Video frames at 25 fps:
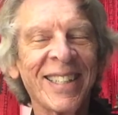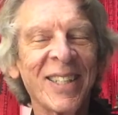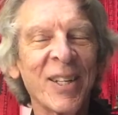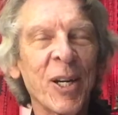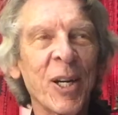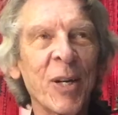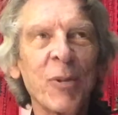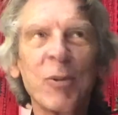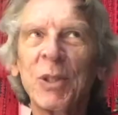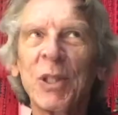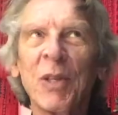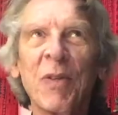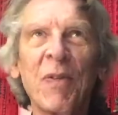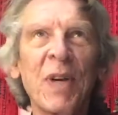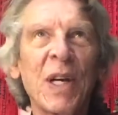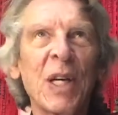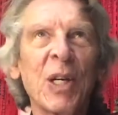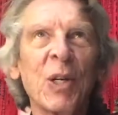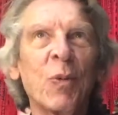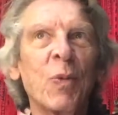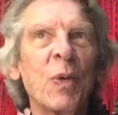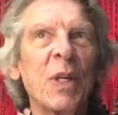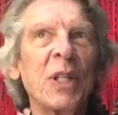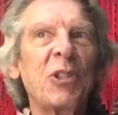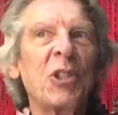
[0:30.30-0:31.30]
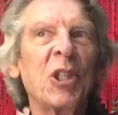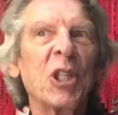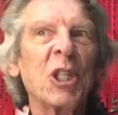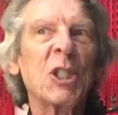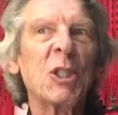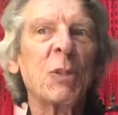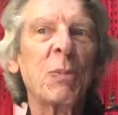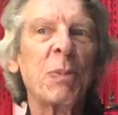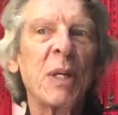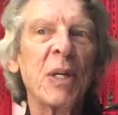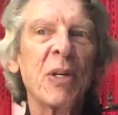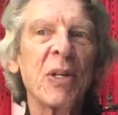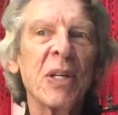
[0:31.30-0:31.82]
It was a very rich
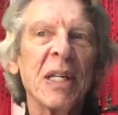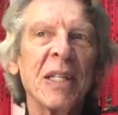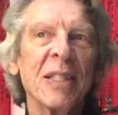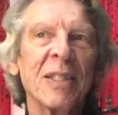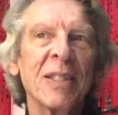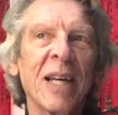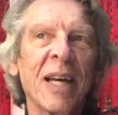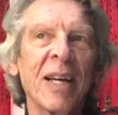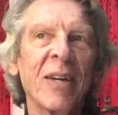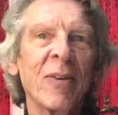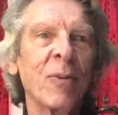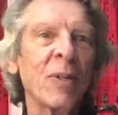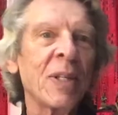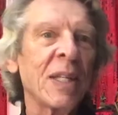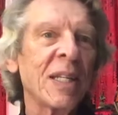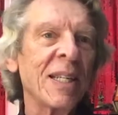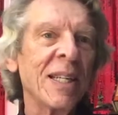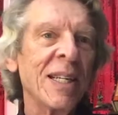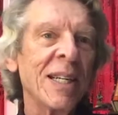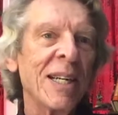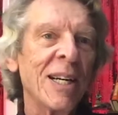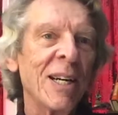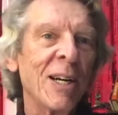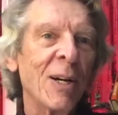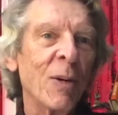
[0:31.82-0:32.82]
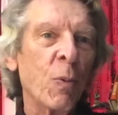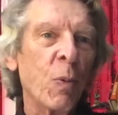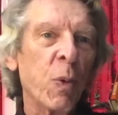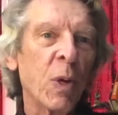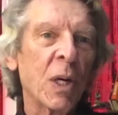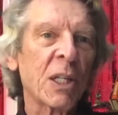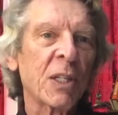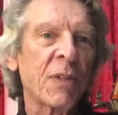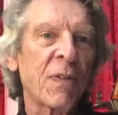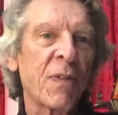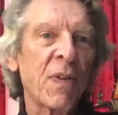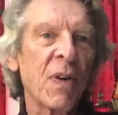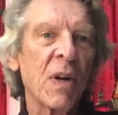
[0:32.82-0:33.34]
experience. I only
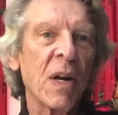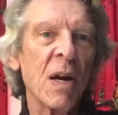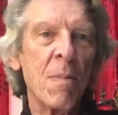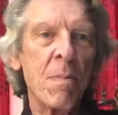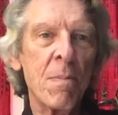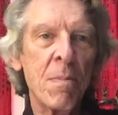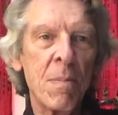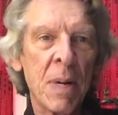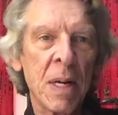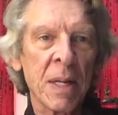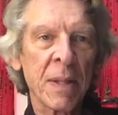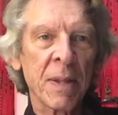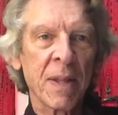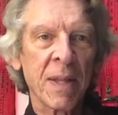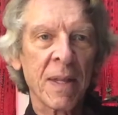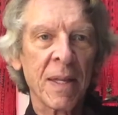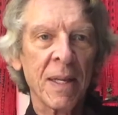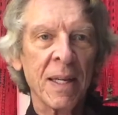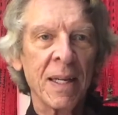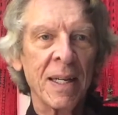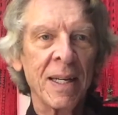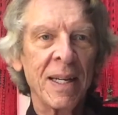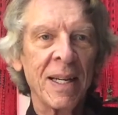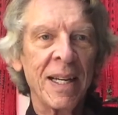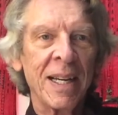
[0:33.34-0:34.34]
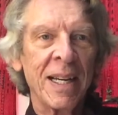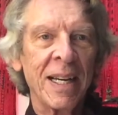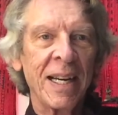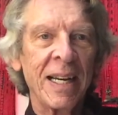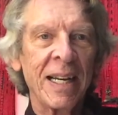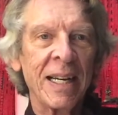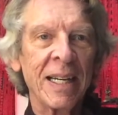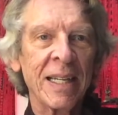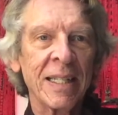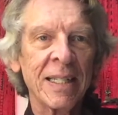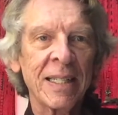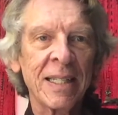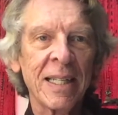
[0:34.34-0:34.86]
worked for a month,
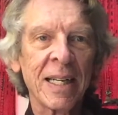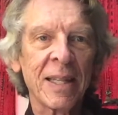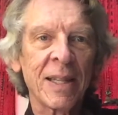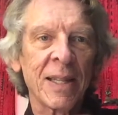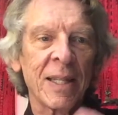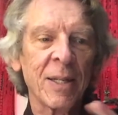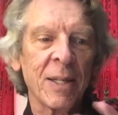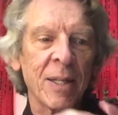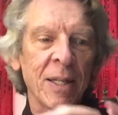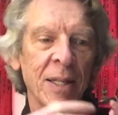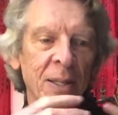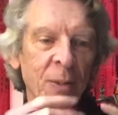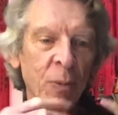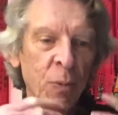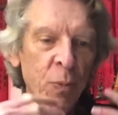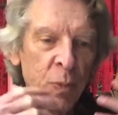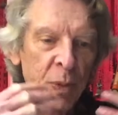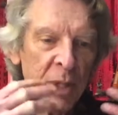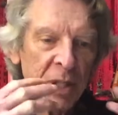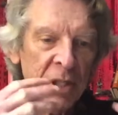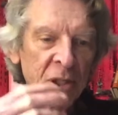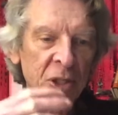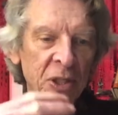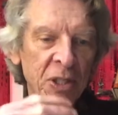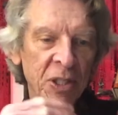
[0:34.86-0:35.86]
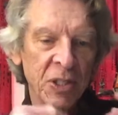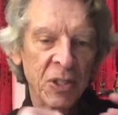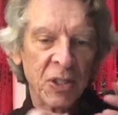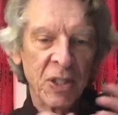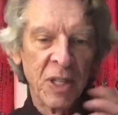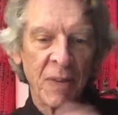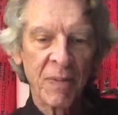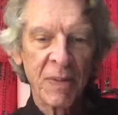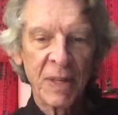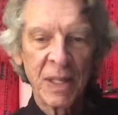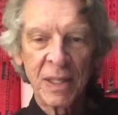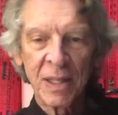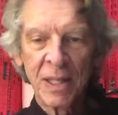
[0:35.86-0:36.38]
and yet the richness
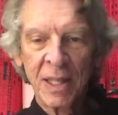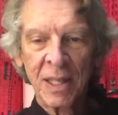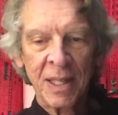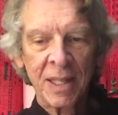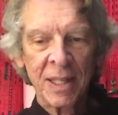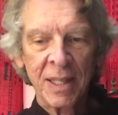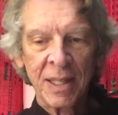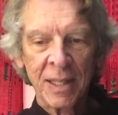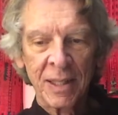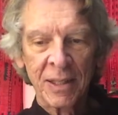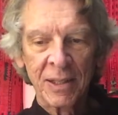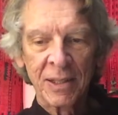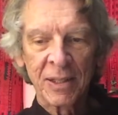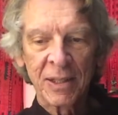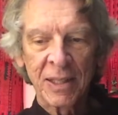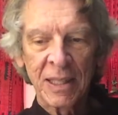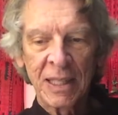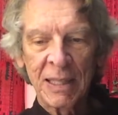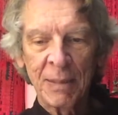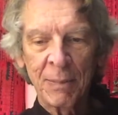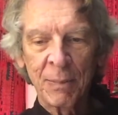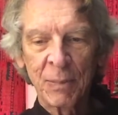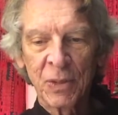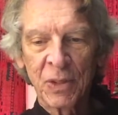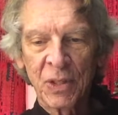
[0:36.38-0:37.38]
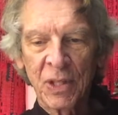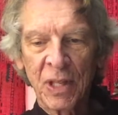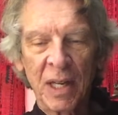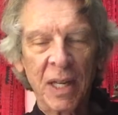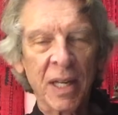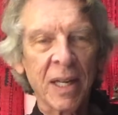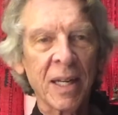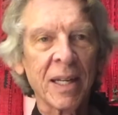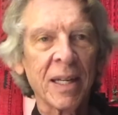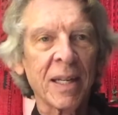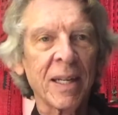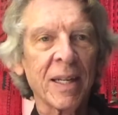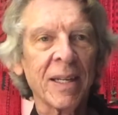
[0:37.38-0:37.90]
of it seems
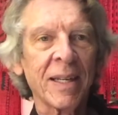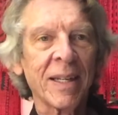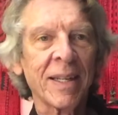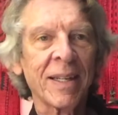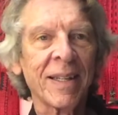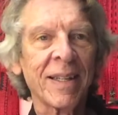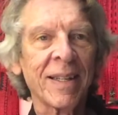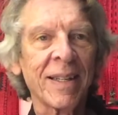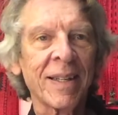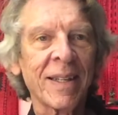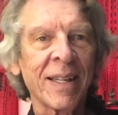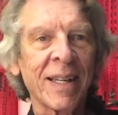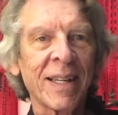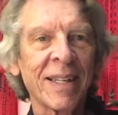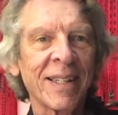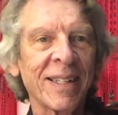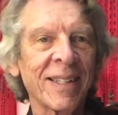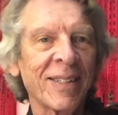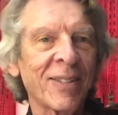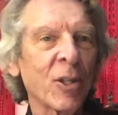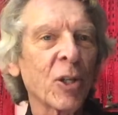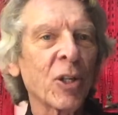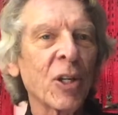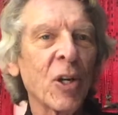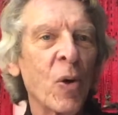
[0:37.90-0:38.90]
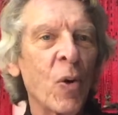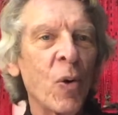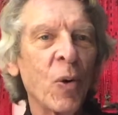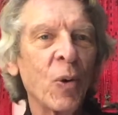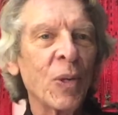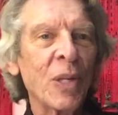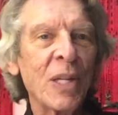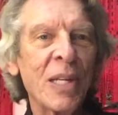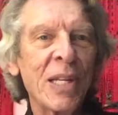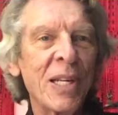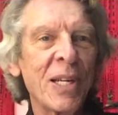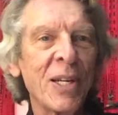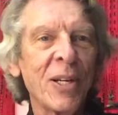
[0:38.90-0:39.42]
that it took a whole
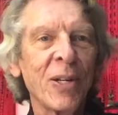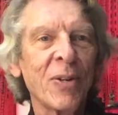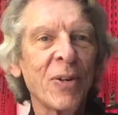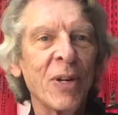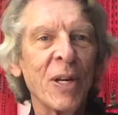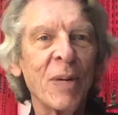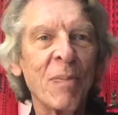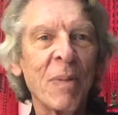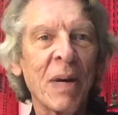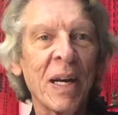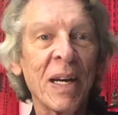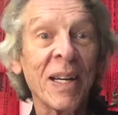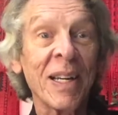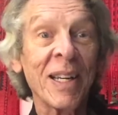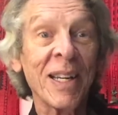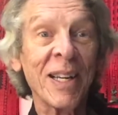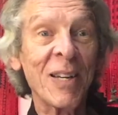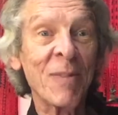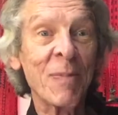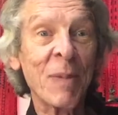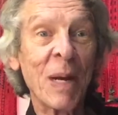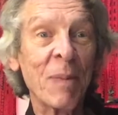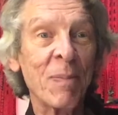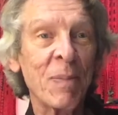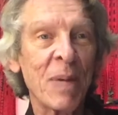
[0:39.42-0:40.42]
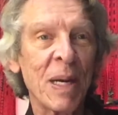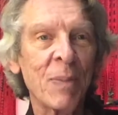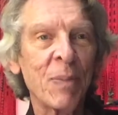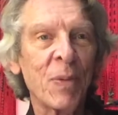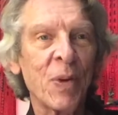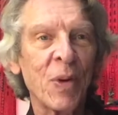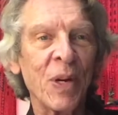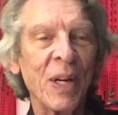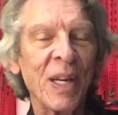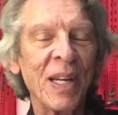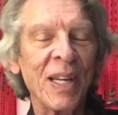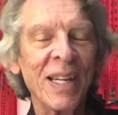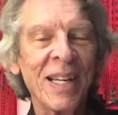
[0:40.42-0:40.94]
year in my
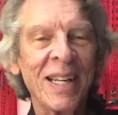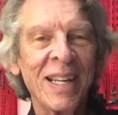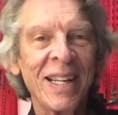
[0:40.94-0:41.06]
memory.